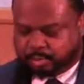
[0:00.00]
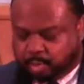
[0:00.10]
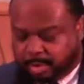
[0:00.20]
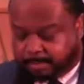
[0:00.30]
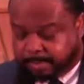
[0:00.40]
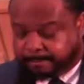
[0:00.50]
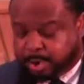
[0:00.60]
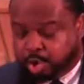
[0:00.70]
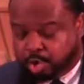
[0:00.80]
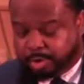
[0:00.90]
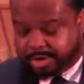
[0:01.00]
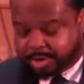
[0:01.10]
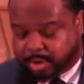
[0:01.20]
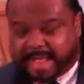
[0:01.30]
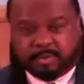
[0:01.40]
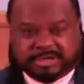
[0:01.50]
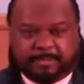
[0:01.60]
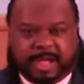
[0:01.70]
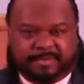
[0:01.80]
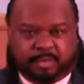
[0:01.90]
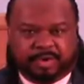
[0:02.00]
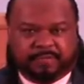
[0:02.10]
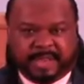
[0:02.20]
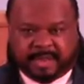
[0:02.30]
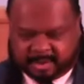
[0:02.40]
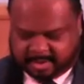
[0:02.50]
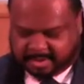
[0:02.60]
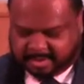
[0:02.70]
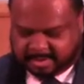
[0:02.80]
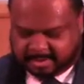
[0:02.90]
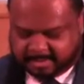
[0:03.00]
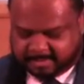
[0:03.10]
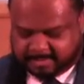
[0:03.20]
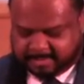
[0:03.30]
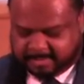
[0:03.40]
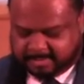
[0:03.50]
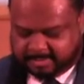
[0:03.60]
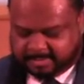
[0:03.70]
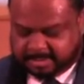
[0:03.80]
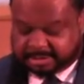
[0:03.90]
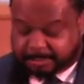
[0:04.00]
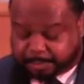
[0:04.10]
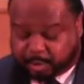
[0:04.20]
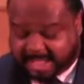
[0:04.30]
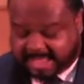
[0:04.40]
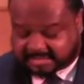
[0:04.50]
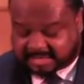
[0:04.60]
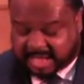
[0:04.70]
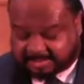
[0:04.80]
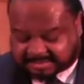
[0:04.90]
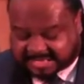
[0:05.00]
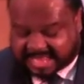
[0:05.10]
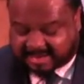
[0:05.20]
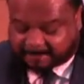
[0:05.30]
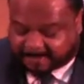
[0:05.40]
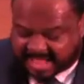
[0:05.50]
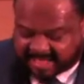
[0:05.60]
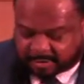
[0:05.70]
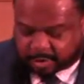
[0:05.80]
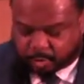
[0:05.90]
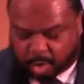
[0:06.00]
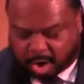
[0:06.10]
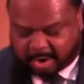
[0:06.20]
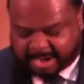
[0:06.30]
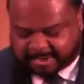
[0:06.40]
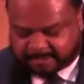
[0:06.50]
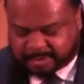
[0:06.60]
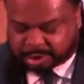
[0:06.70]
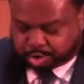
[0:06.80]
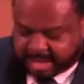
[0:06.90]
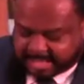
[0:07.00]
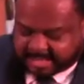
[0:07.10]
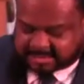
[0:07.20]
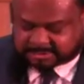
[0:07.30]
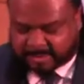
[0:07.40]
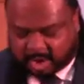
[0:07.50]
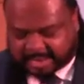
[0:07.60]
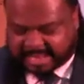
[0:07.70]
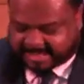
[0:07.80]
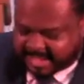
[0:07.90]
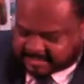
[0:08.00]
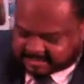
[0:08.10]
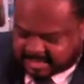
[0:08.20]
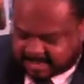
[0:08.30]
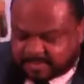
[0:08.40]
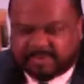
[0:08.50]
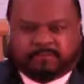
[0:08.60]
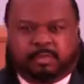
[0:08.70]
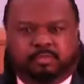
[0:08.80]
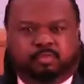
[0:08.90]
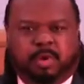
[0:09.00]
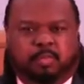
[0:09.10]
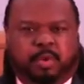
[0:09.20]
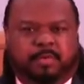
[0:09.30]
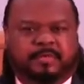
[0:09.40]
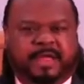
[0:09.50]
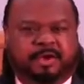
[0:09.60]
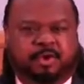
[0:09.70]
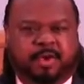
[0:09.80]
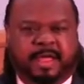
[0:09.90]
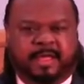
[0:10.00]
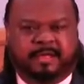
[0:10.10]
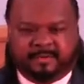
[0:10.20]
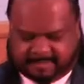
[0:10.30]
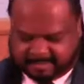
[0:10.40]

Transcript: Boo-hooing and crying, which I probably would have been. Depressed, upset, bothered, worried, drinking, smoking, cussing. What were they doing?